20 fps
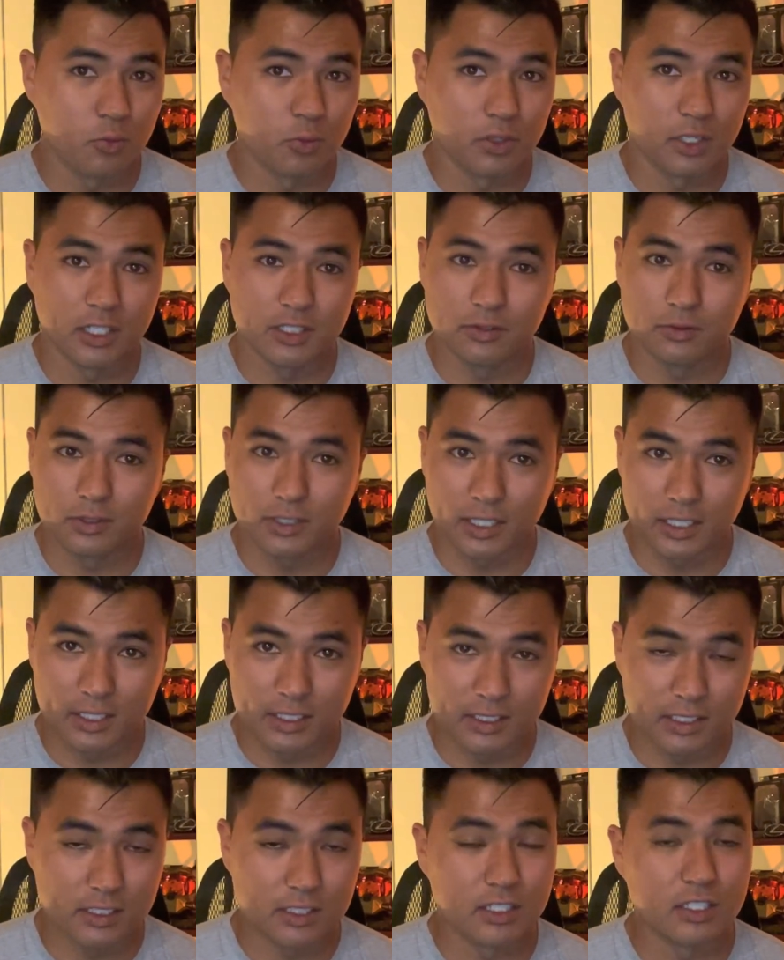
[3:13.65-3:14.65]
we're not doing
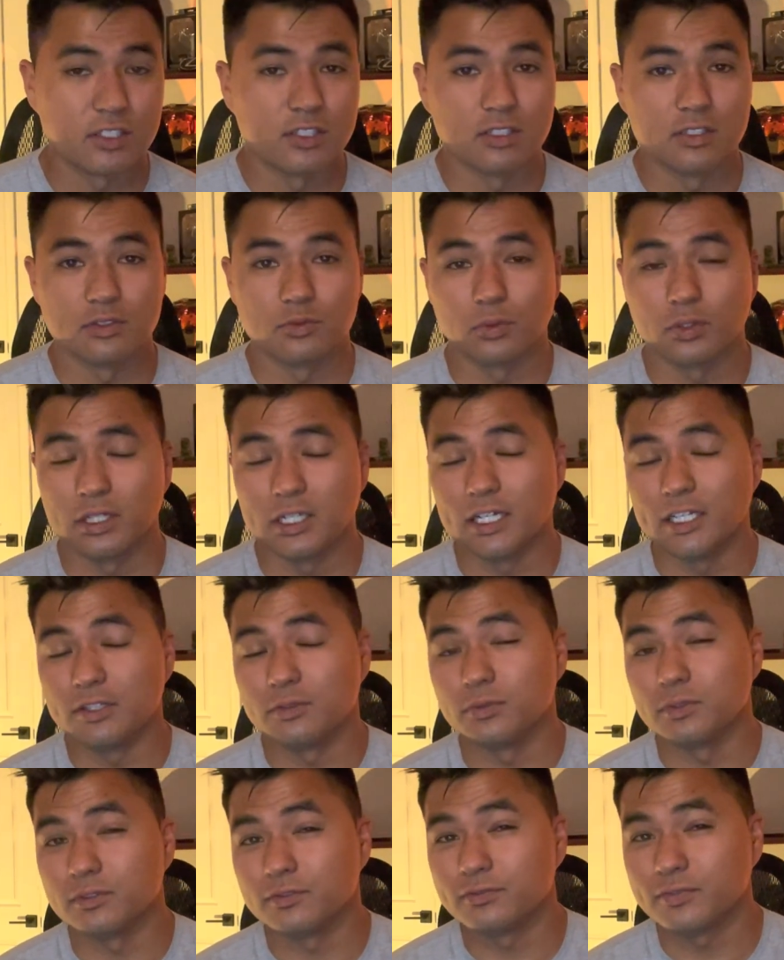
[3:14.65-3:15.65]
any additions, we're not
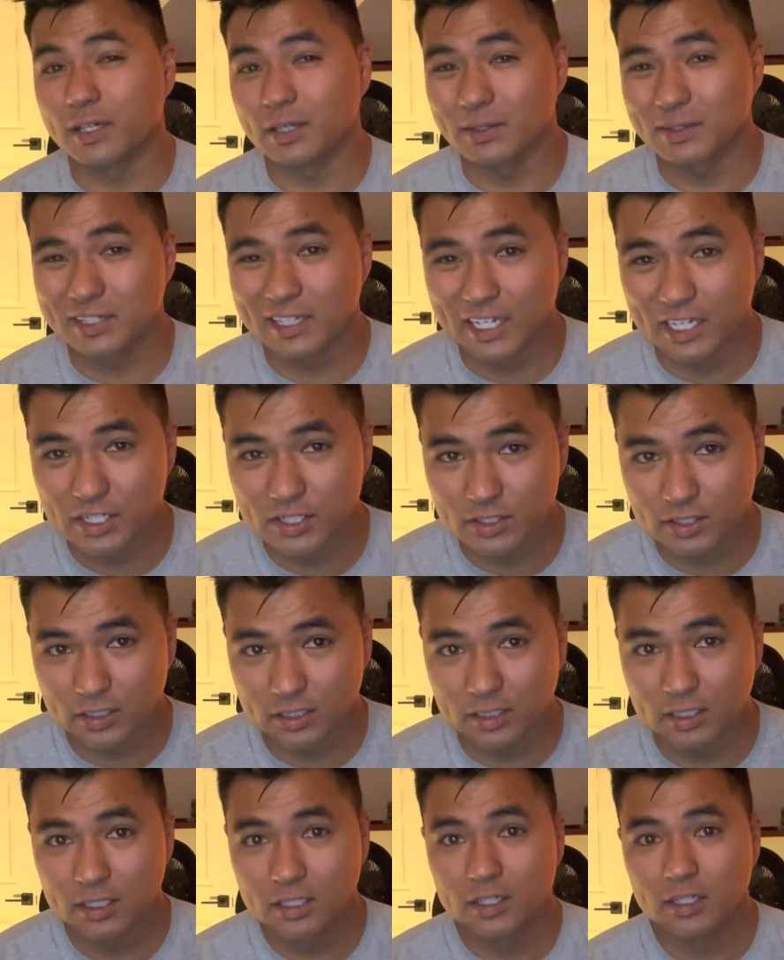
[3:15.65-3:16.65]
doing foundation,